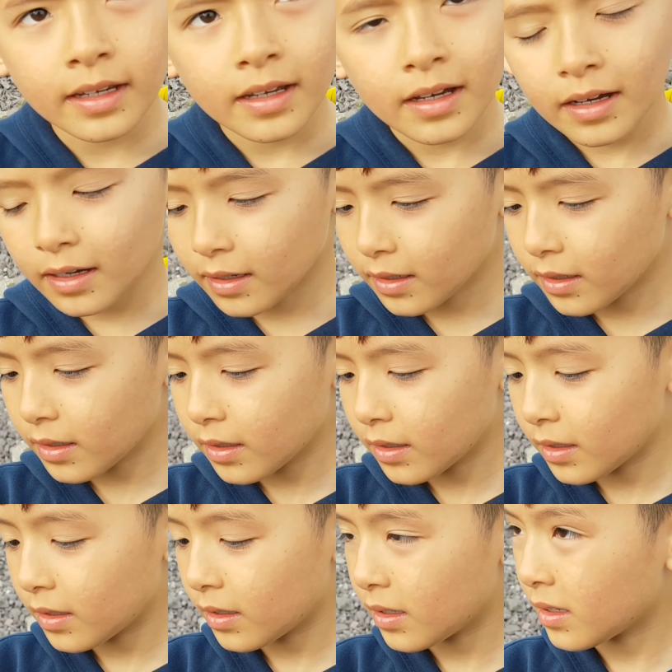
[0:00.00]
Oh yeah, that's
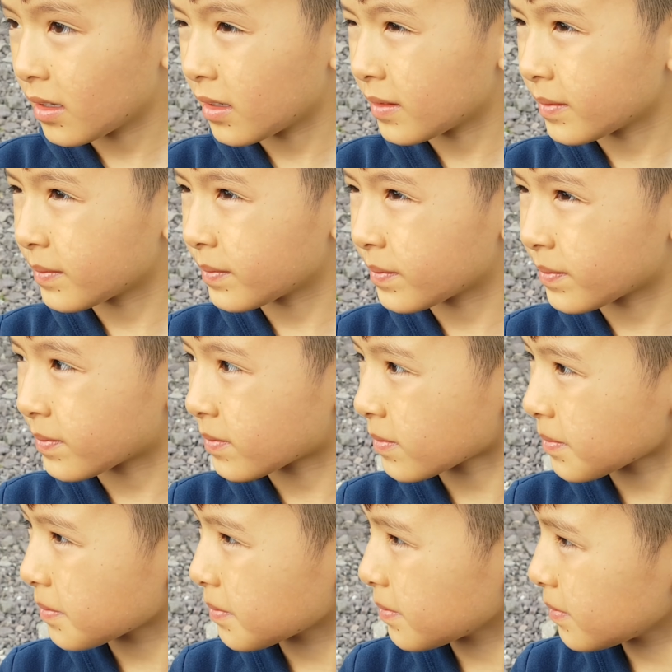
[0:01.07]
his. Uh, that's the egg
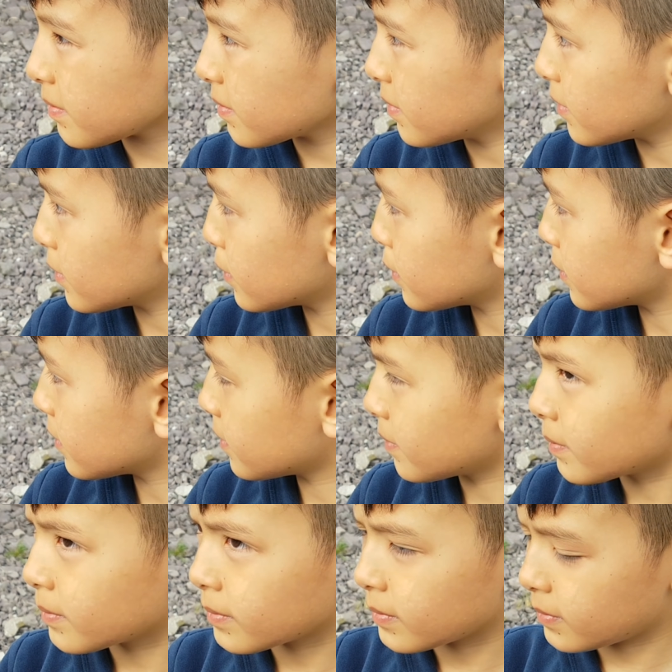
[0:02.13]
sack. That's
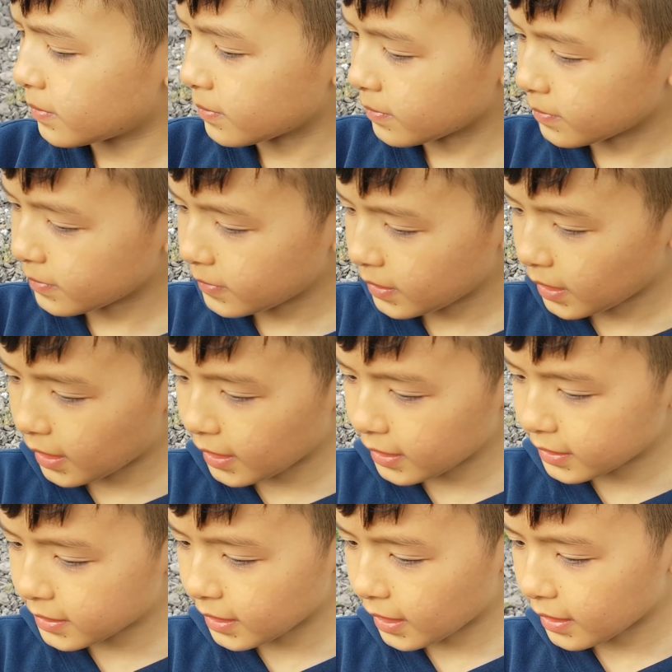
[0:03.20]
the egg sack, I think. Yeah,
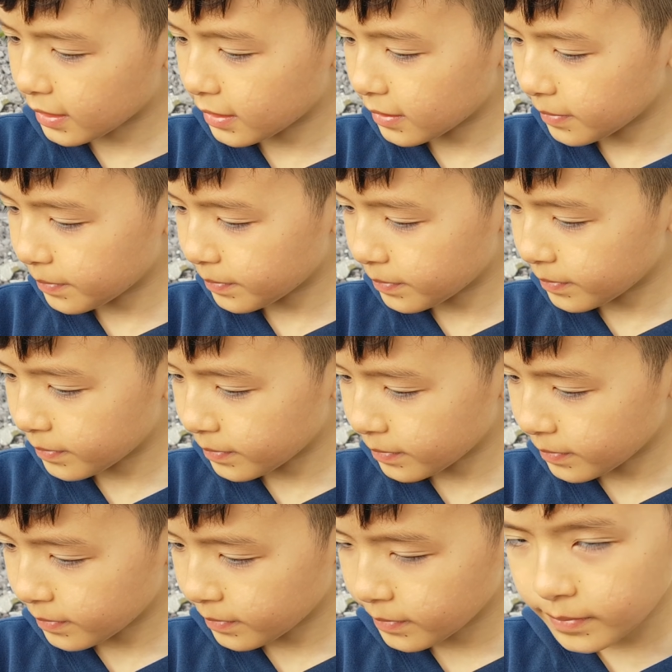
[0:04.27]
egg sack. Yeah.
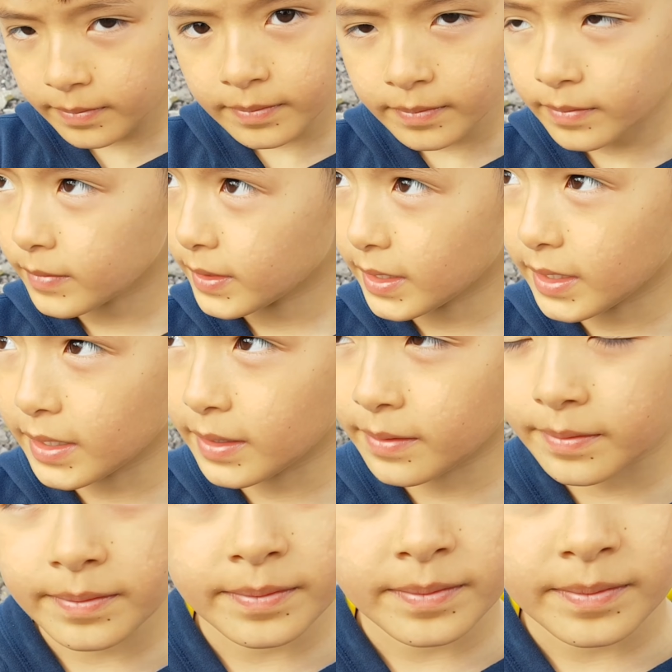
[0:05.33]
Isn't it?
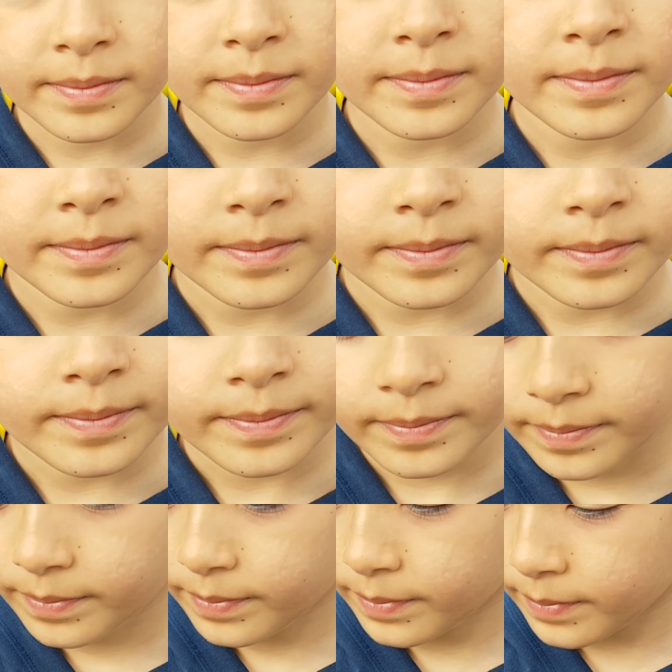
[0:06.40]
Yeah. So what are you going to do with him
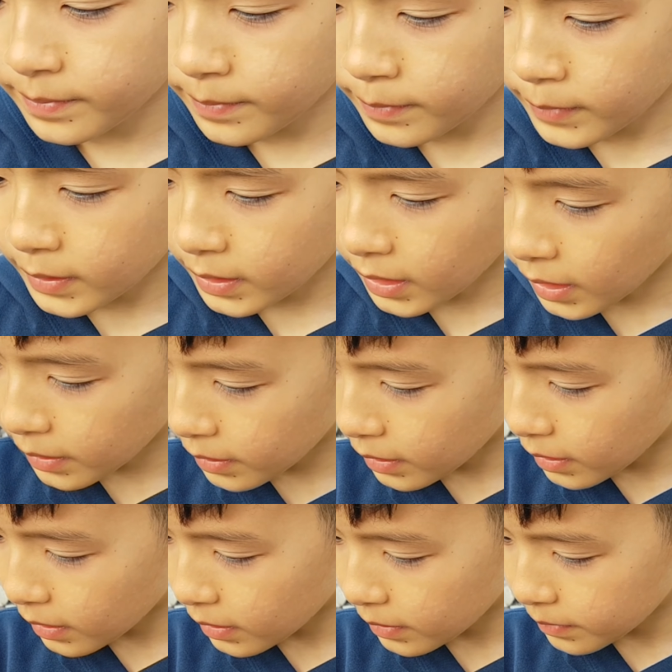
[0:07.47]
now? Eh? You're going to bring
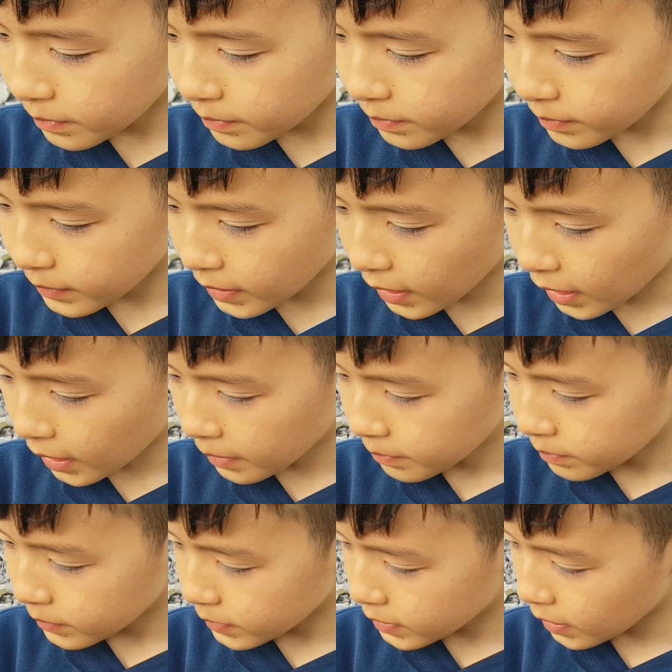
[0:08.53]
him home? Yeah.
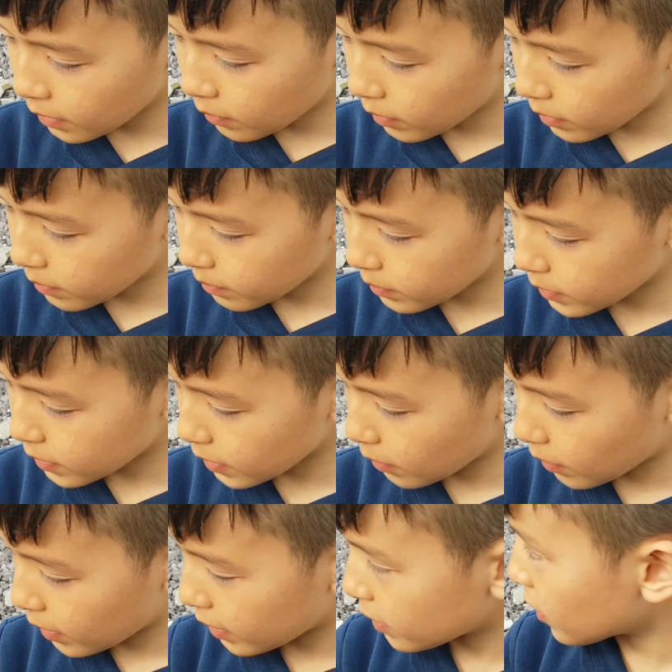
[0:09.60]
See uh, what yeah. see
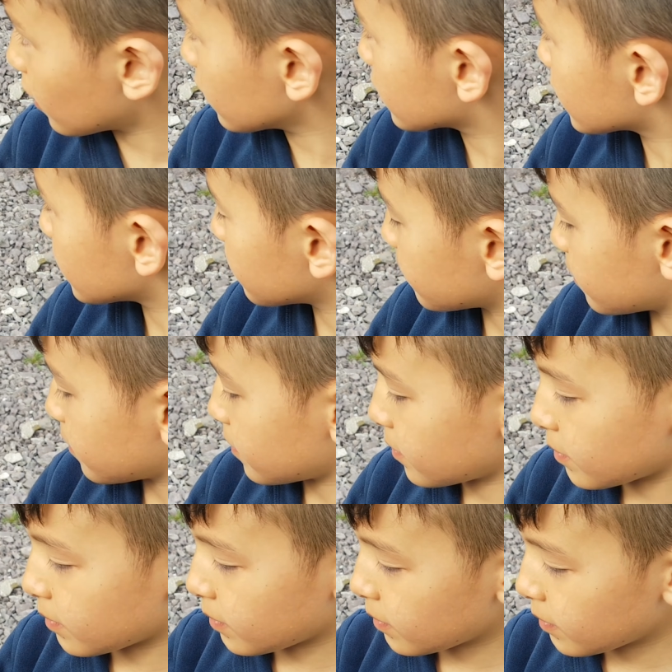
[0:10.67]
what he does. Yeah,
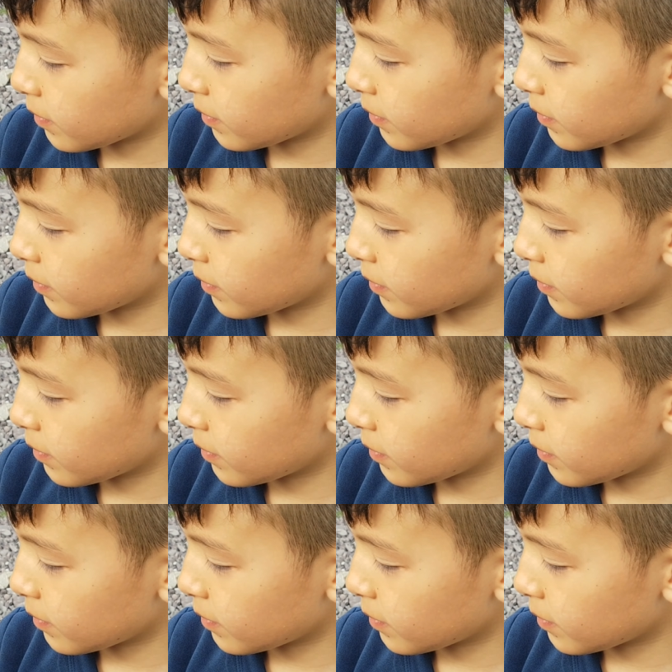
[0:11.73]
no.